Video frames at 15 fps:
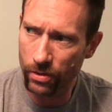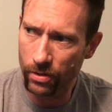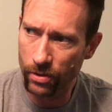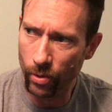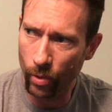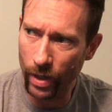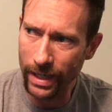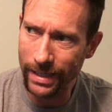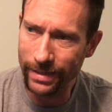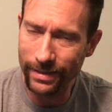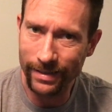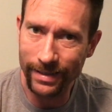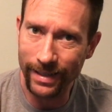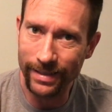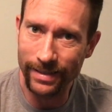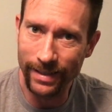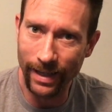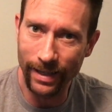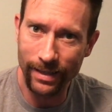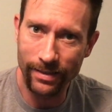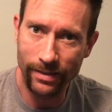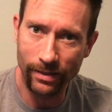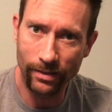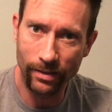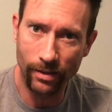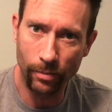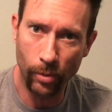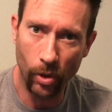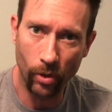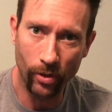26 days into the
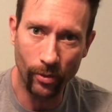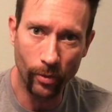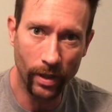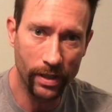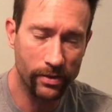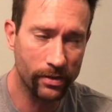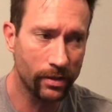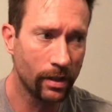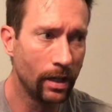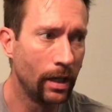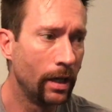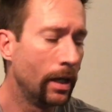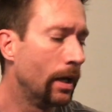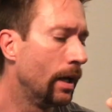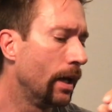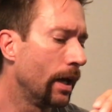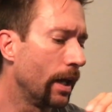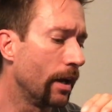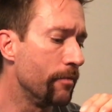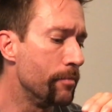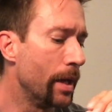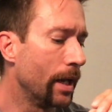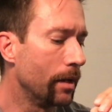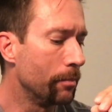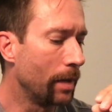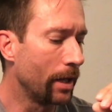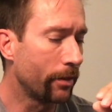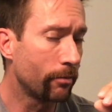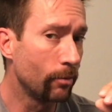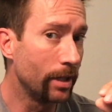broken wrist, and I've been in my
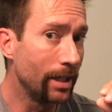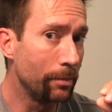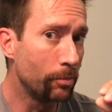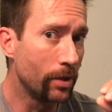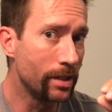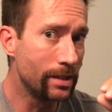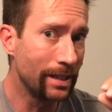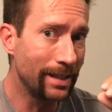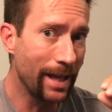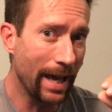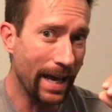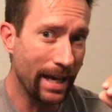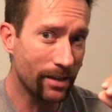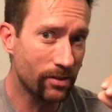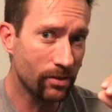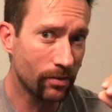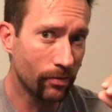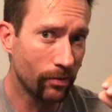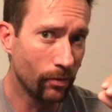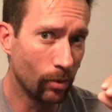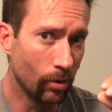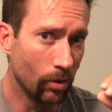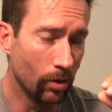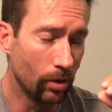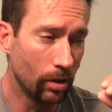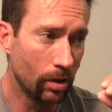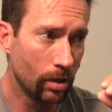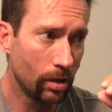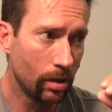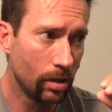3D printed cast
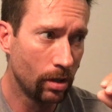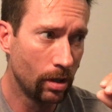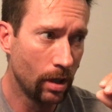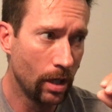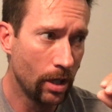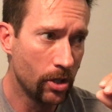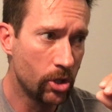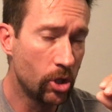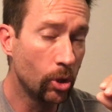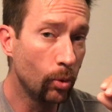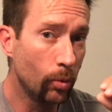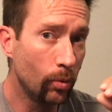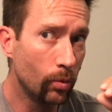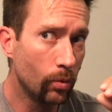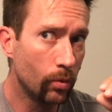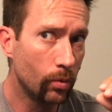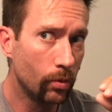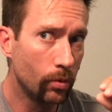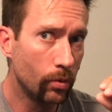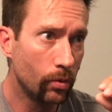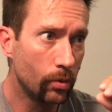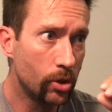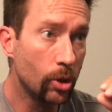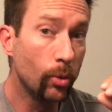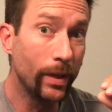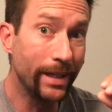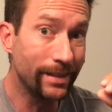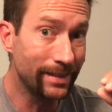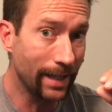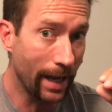for two
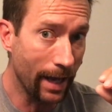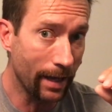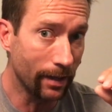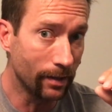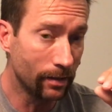weeks today.